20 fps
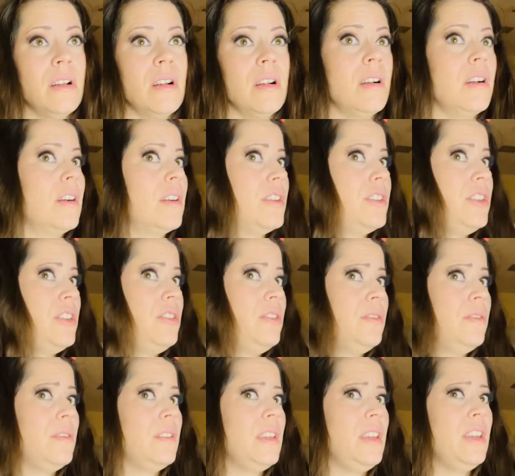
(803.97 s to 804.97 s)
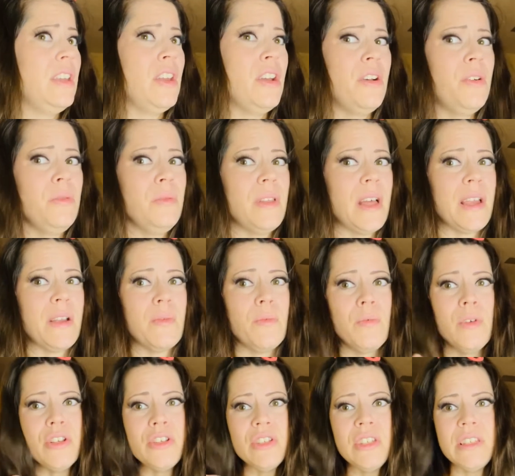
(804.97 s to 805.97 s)
Or do you know, like,
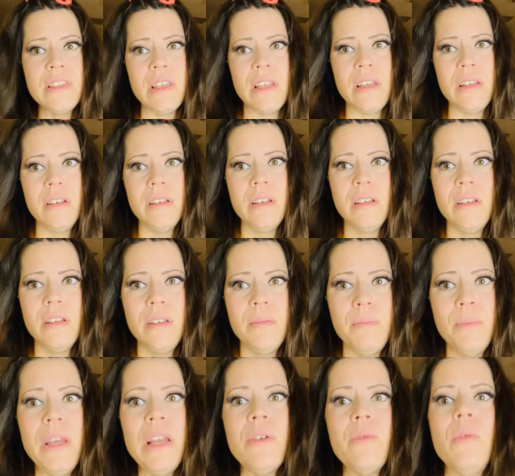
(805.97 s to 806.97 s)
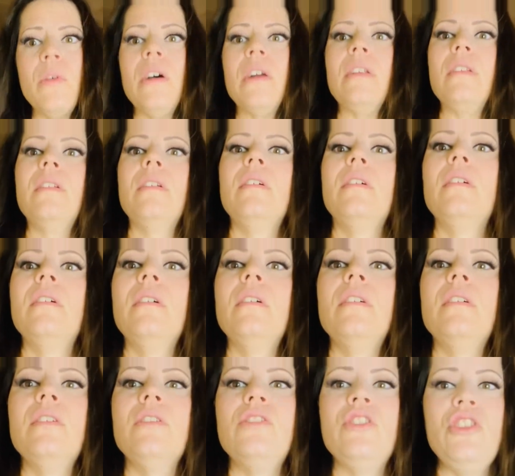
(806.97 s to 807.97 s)
which is it? Pick one.
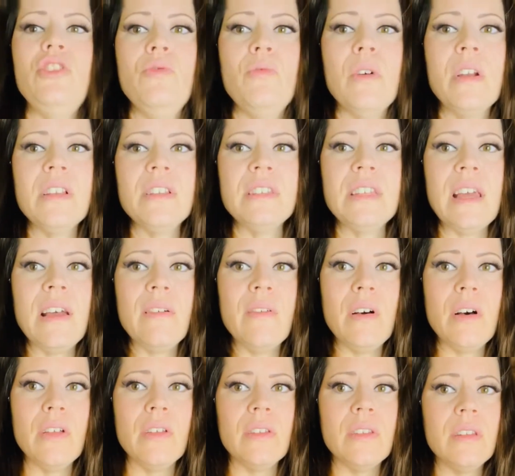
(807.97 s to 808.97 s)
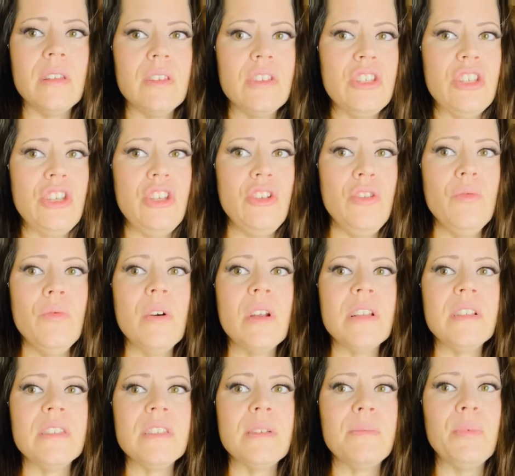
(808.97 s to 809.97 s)
Do you want us
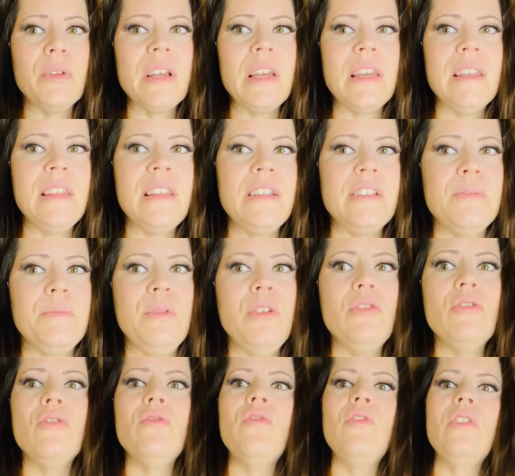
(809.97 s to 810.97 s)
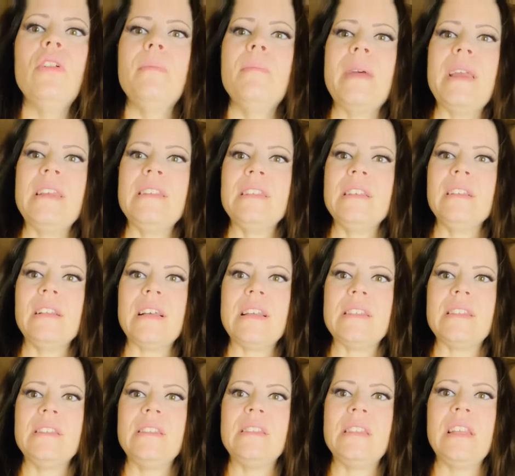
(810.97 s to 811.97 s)
to plan these beautiful, amazing
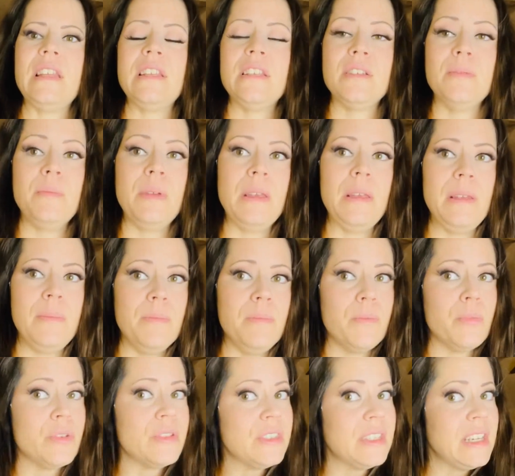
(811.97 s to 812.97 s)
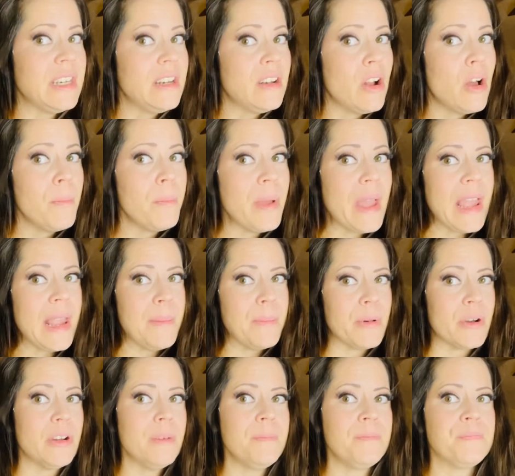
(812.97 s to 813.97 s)
lessons and it to be presented on
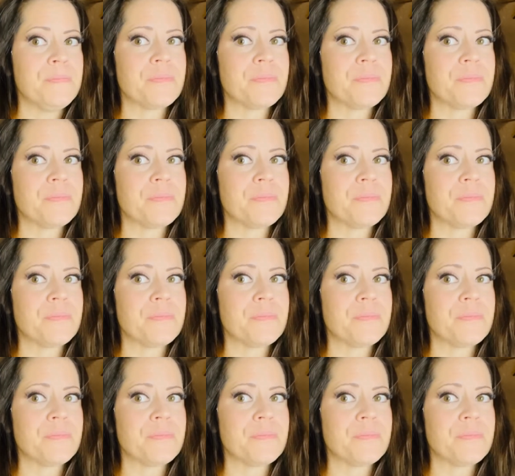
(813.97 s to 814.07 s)
paper?